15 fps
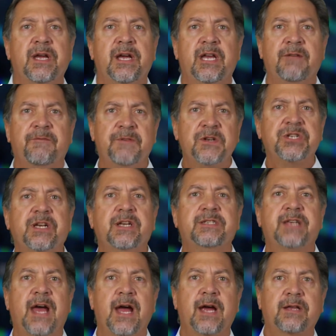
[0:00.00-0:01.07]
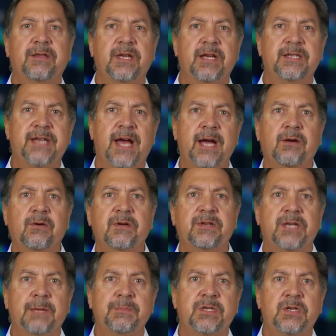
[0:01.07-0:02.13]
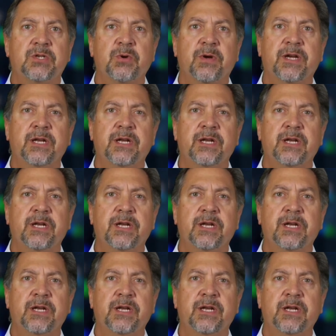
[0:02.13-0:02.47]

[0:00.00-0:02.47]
In a phishing attack, the attacker attempts to trick an